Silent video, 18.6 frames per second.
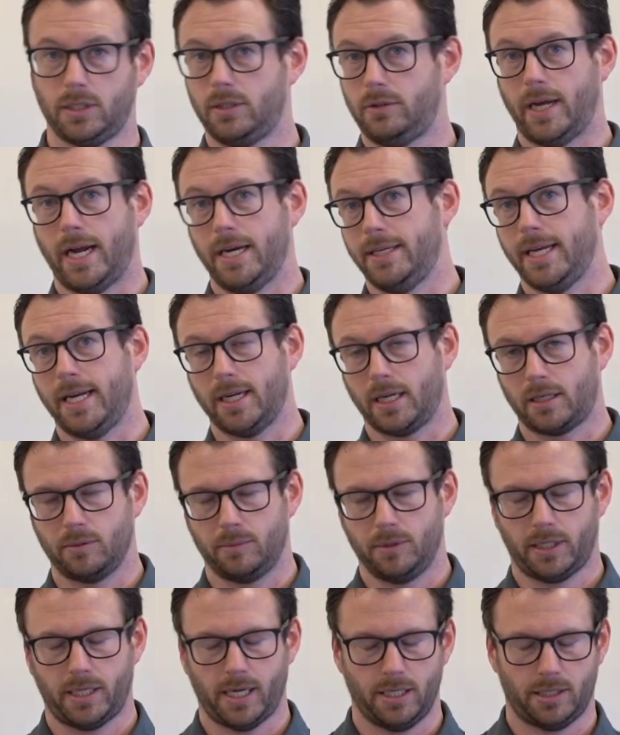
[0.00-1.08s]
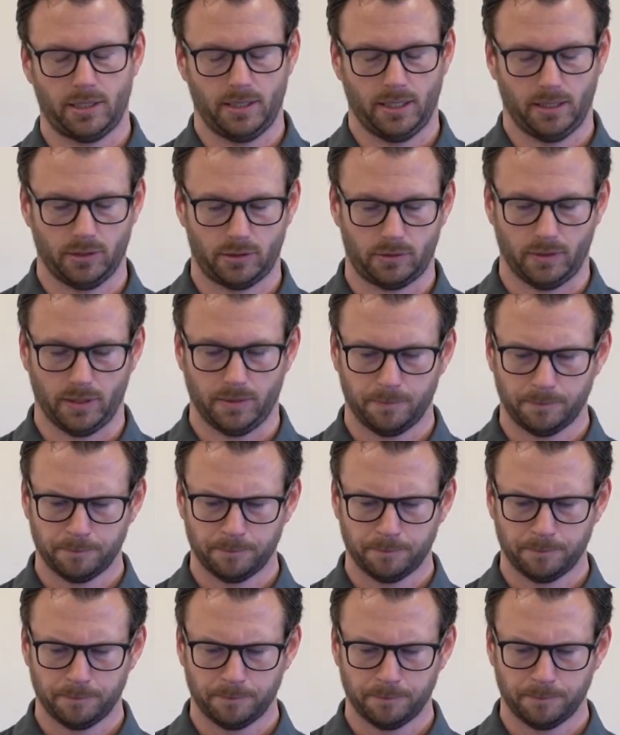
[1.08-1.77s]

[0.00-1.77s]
data communication industry.